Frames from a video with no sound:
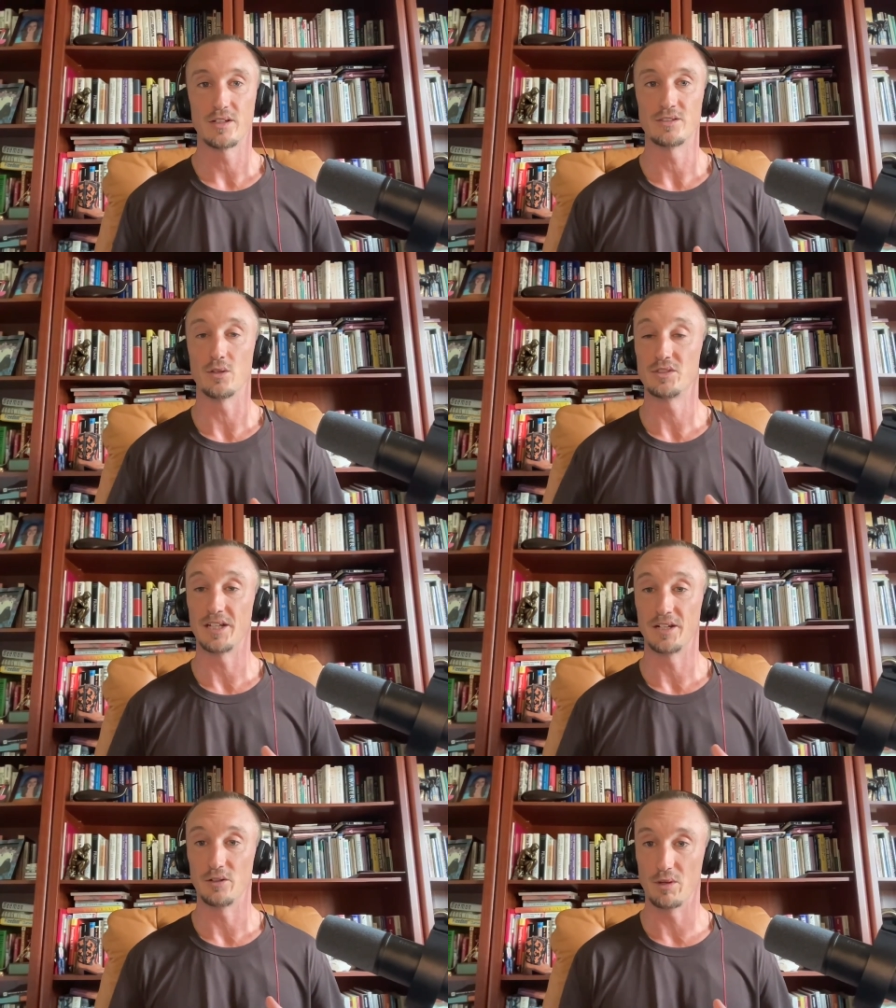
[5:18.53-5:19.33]

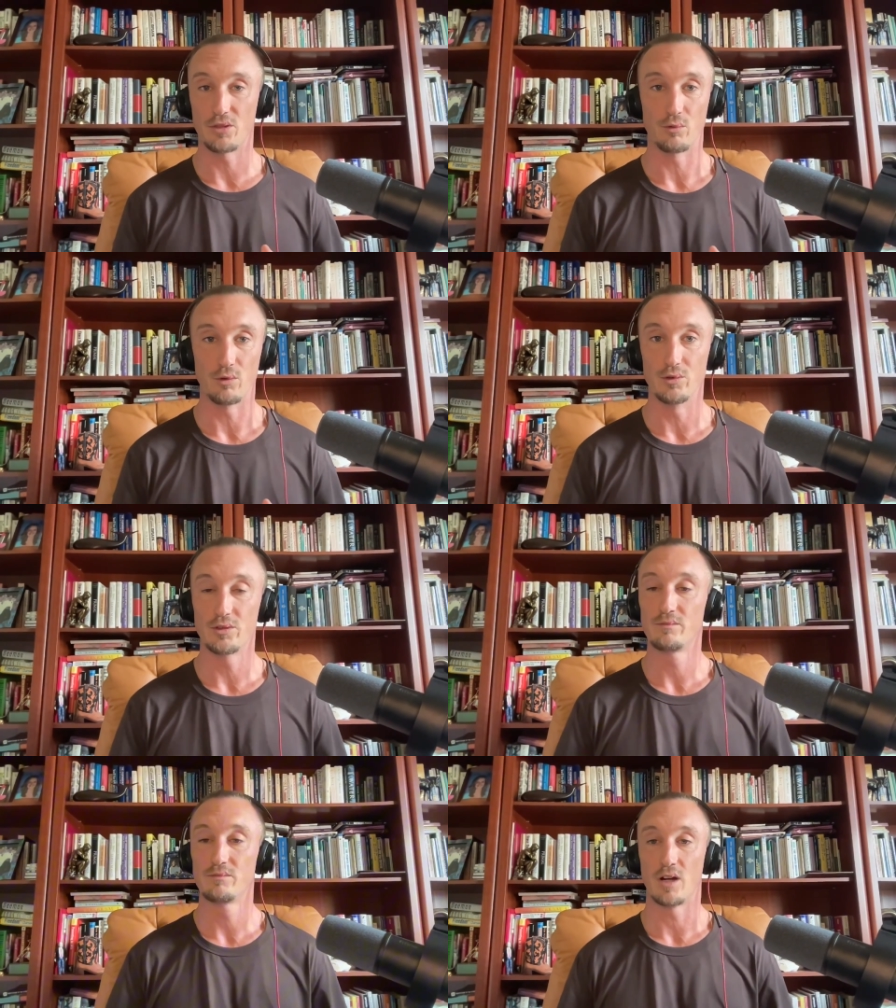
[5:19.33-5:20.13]
associated with the
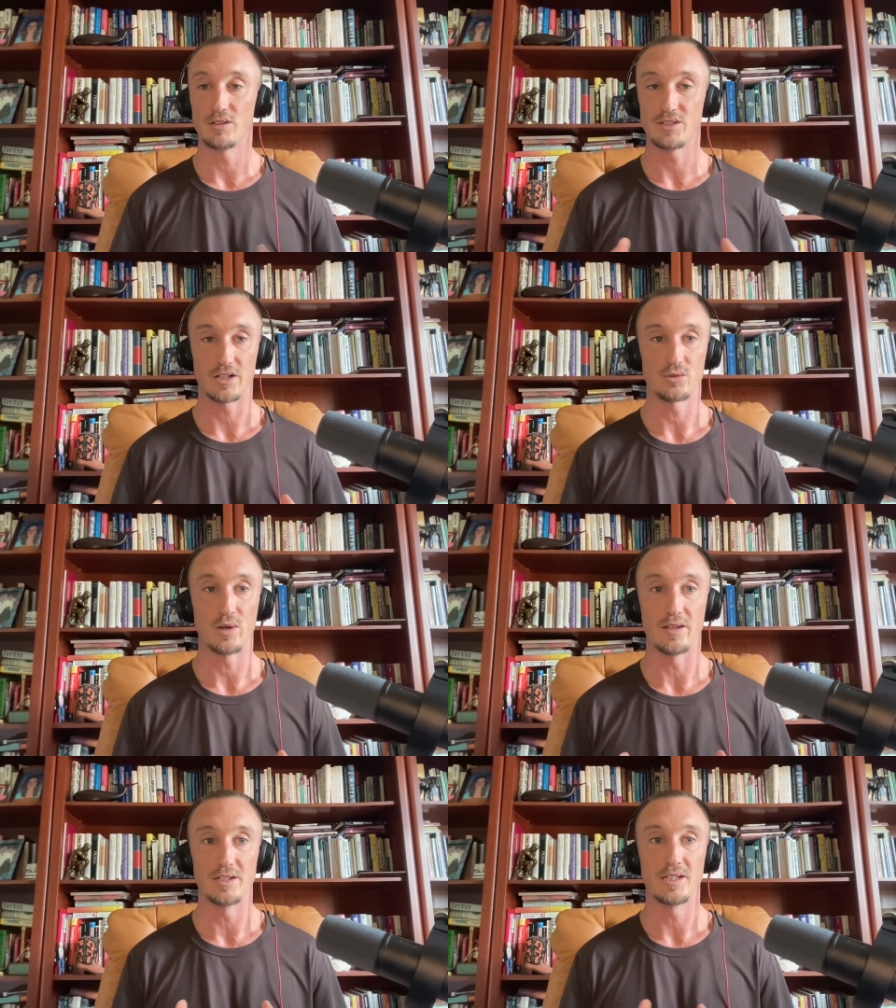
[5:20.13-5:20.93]
root, our
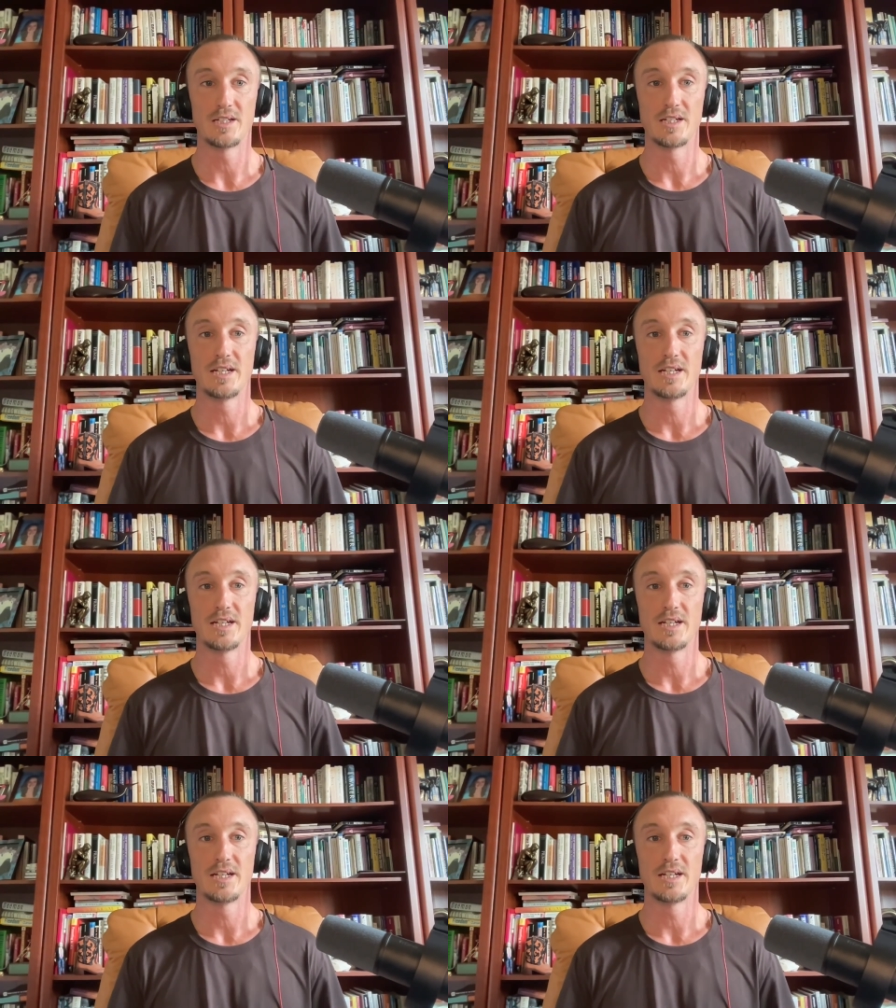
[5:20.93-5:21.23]
sexuality,